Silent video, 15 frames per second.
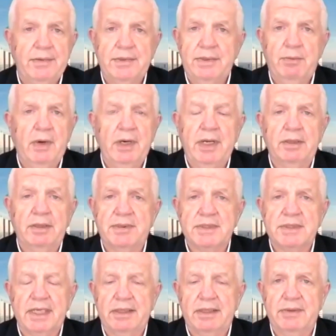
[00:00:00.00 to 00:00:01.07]

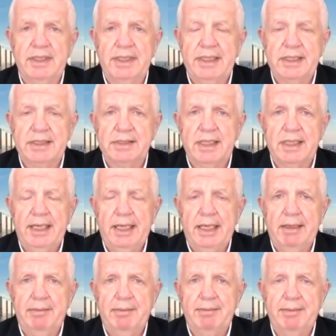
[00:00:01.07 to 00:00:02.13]
100% it really is
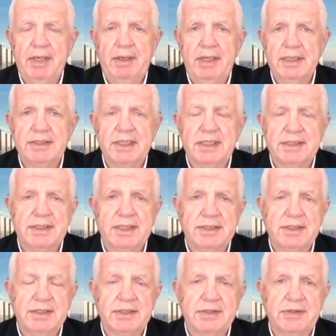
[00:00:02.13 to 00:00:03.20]
um, you know it's just it's
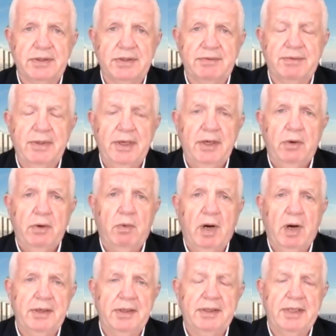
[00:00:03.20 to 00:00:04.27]
just sort of
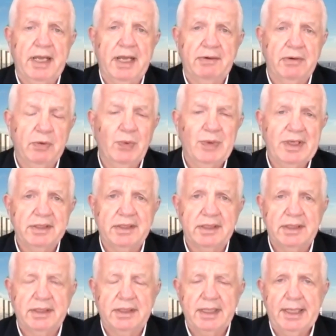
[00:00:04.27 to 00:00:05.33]
watered down or
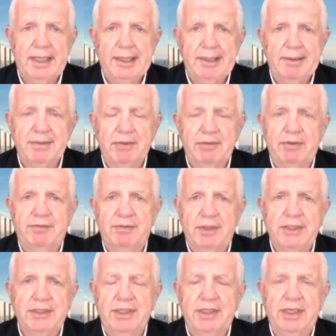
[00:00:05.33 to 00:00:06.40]
wilted um, the
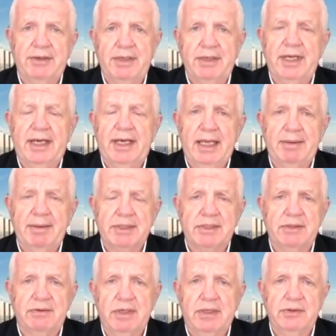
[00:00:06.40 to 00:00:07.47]
reflationary dynamics
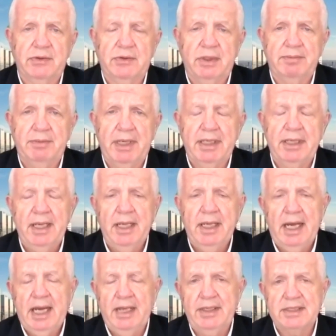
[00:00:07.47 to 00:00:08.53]
around oil but
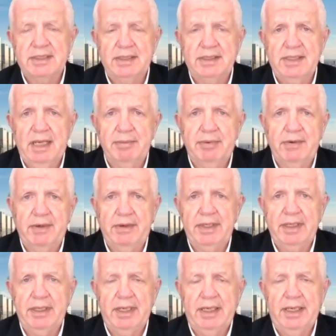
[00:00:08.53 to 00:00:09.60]
i think it's a
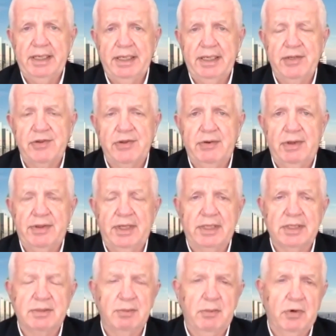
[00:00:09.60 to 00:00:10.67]
temporary uh, issue i think
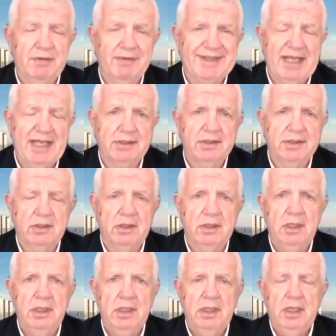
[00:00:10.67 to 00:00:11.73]
it's more of a
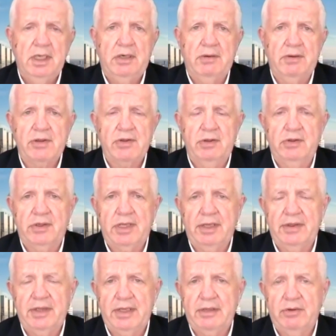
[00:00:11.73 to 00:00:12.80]
technical correction look i
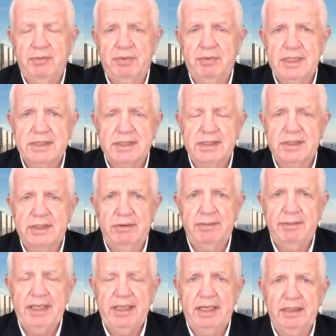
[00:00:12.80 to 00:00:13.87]
think oil prices can
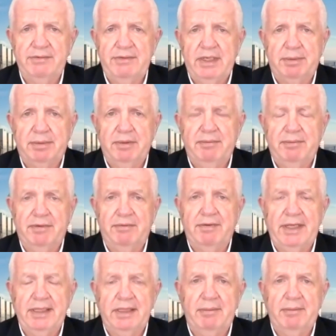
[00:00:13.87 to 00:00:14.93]
remain elevated
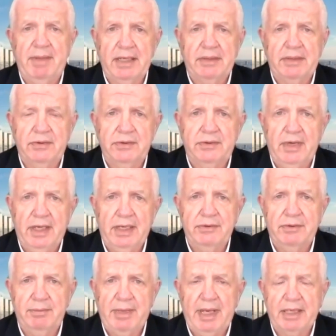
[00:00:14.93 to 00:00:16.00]
provided the macro uh,
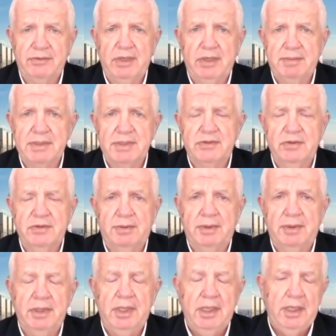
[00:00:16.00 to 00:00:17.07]
backdrop is
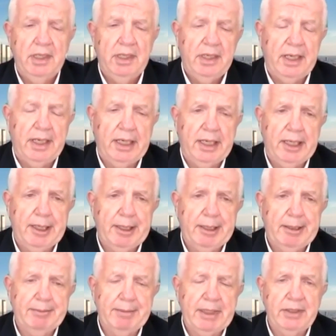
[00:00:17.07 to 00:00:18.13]
suitable
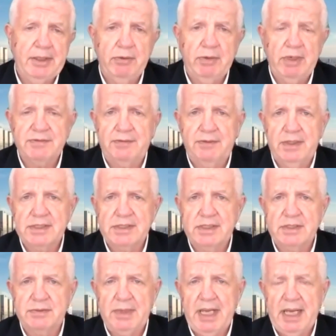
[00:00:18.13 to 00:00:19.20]
um, in the US, for
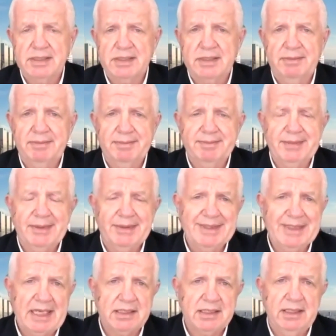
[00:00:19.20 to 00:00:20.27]
instance, we had some
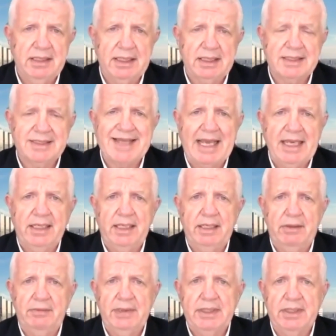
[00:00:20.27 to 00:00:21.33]
less than exciting
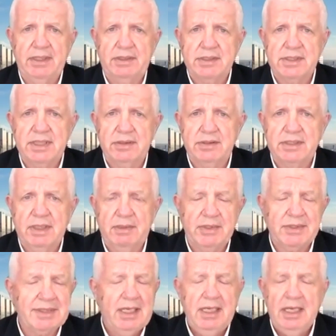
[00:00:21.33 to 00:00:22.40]
retail sales
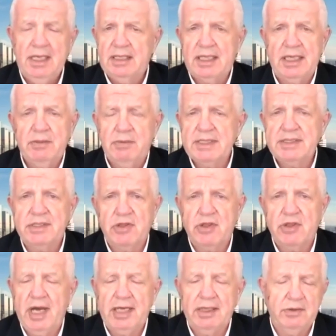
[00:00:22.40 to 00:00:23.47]
numbers. Likewise, in
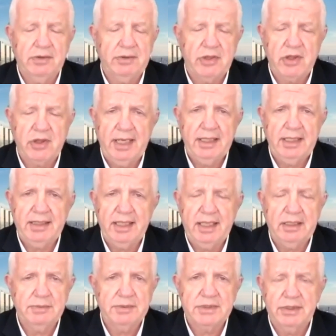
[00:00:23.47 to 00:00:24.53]
China, although the China data
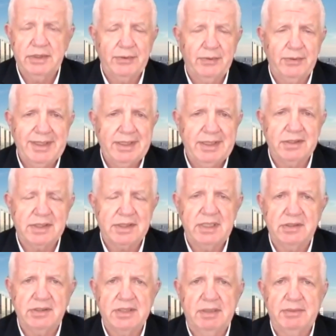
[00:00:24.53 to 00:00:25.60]
was good, the retail
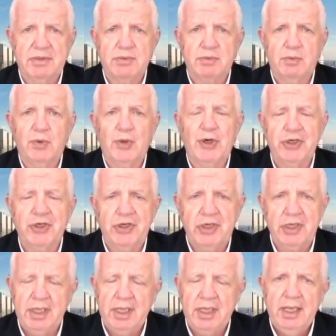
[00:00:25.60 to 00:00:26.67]
sales numbers weren't
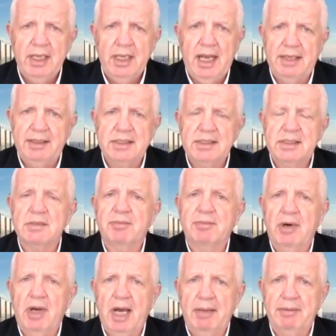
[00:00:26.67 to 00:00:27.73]
good. And this is a
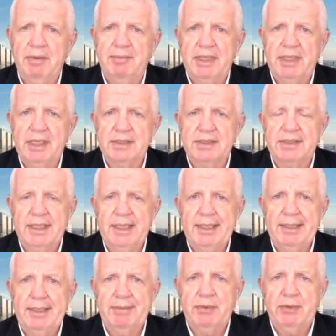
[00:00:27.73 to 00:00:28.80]
problem because
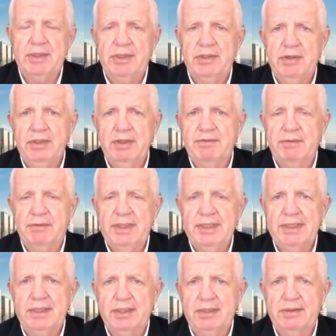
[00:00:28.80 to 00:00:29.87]
um, when you don't have the
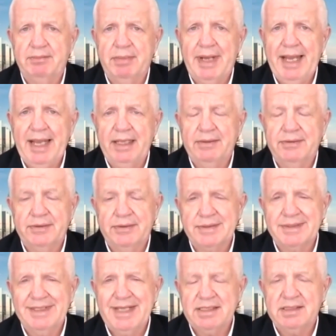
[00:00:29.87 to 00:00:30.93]
retail buying, there's
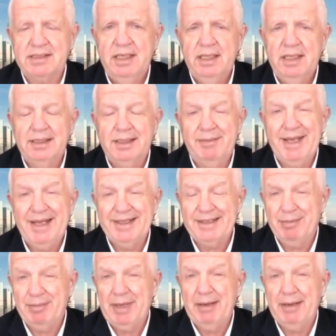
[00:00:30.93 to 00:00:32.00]
less demand at the
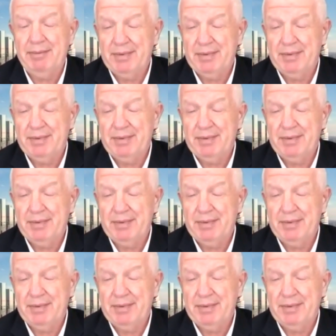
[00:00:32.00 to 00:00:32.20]
pump